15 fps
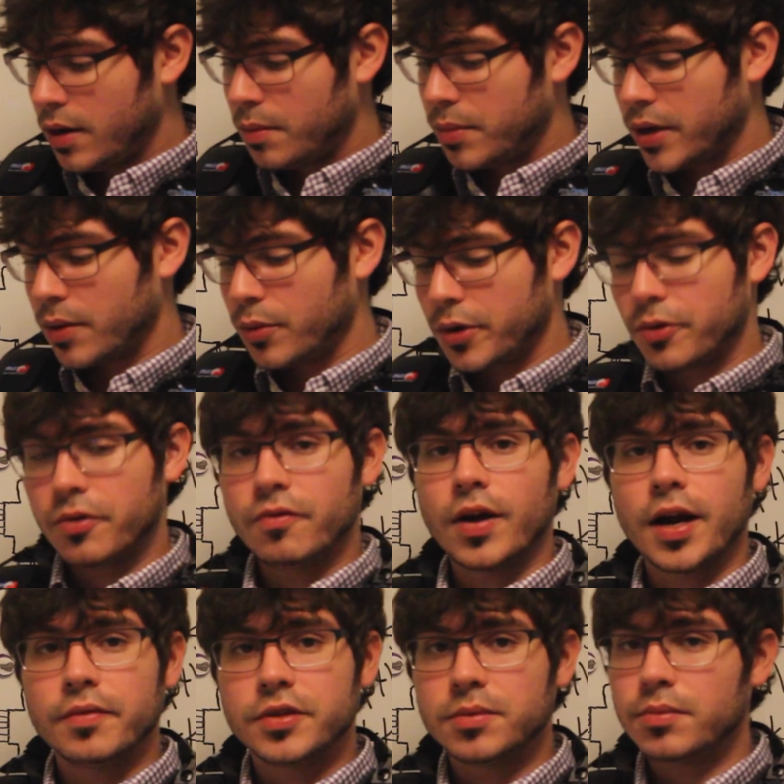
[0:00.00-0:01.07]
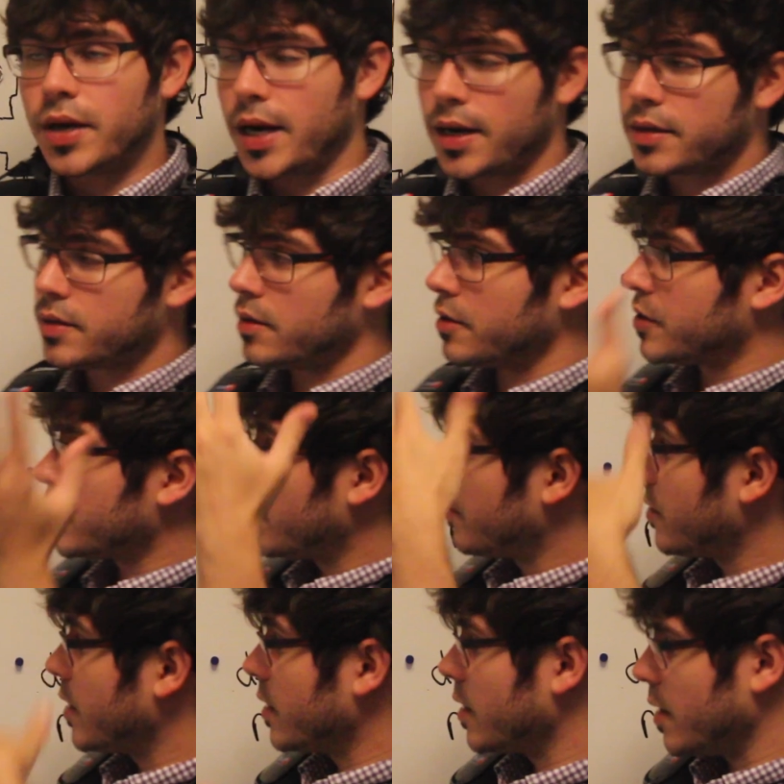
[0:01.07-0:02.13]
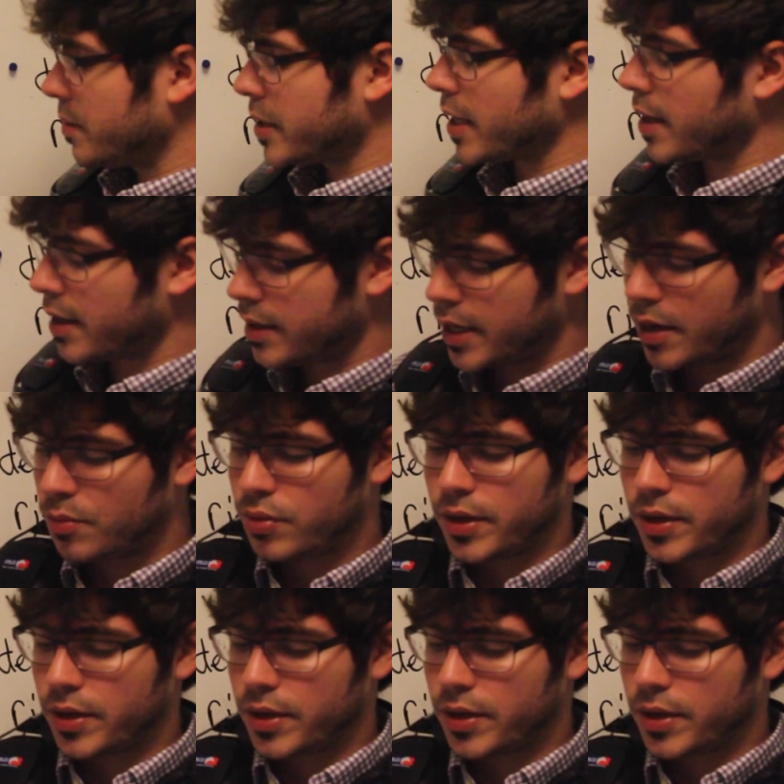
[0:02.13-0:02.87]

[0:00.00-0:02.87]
but we revived him back. So the sniper ended up getting a down